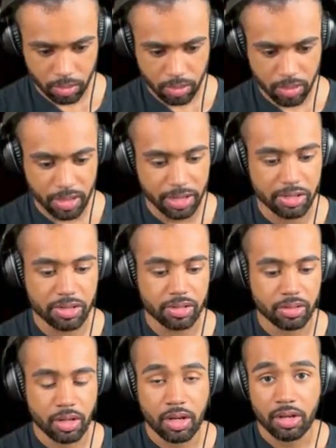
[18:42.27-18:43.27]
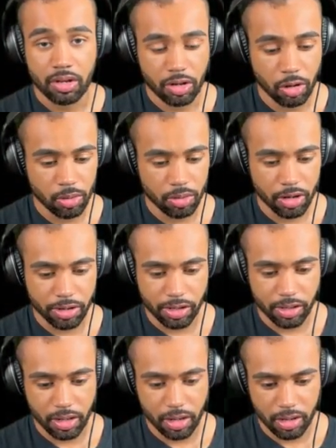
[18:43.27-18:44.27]
Nice. Cool, got
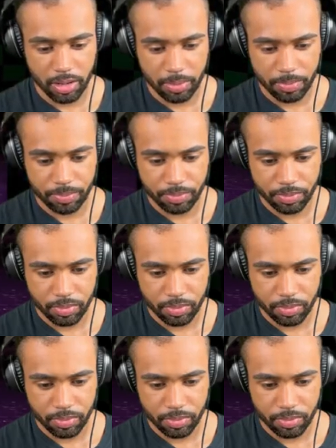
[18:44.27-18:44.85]
it. Um,